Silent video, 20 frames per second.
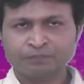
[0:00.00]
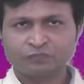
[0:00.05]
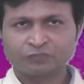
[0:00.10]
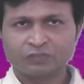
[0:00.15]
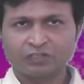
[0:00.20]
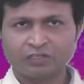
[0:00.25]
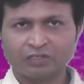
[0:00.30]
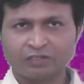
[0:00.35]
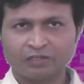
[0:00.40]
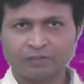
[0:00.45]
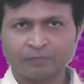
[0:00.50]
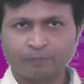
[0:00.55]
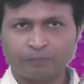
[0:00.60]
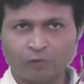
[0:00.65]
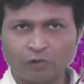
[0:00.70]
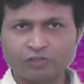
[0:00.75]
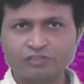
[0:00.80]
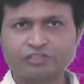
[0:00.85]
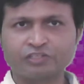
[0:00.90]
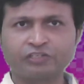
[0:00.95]

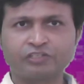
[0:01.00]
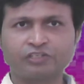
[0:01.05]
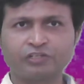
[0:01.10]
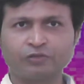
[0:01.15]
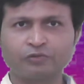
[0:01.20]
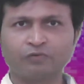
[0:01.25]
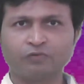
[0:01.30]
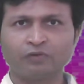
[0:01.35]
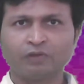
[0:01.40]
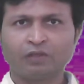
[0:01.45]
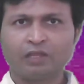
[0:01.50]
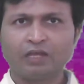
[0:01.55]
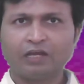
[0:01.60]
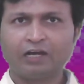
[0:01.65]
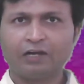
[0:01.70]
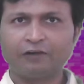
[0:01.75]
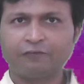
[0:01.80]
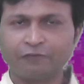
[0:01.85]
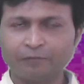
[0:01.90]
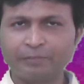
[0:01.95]
positive,
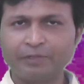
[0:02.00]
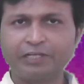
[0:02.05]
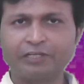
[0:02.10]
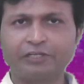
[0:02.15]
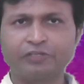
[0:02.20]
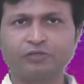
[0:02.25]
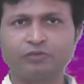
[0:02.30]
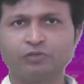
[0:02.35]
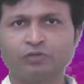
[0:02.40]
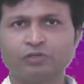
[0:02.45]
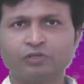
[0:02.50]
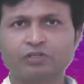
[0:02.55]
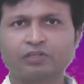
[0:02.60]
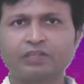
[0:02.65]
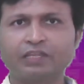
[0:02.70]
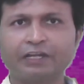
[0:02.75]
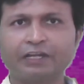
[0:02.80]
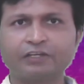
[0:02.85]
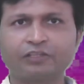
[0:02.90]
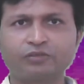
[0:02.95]
affirmative,
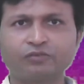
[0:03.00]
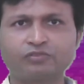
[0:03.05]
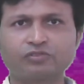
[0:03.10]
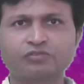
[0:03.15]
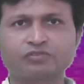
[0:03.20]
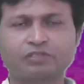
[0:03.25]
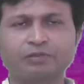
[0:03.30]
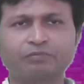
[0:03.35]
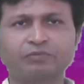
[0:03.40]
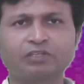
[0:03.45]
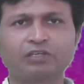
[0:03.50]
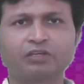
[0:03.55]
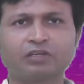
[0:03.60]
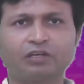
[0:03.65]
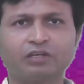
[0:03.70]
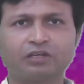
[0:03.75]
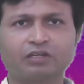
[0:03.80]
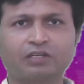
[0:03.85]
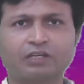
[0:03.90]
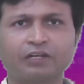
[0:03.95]
that gives you something
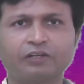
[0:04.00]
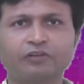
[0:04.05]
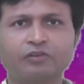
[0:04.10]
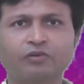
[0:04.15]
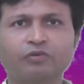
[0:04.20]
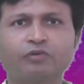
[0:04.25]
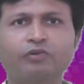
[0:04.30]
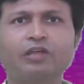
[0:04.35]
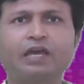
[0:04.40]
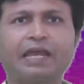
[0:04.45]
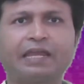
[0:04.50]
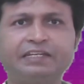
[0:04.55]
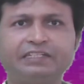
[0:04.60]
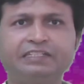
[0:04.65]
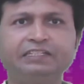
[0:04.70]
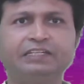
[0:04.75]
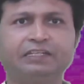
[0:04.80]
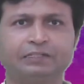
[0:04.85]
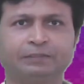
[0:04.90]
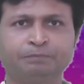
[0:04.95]
kind of good
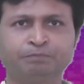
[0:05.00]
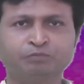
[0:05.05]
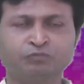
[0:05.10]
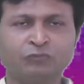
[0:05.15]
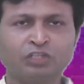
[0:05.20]
idea.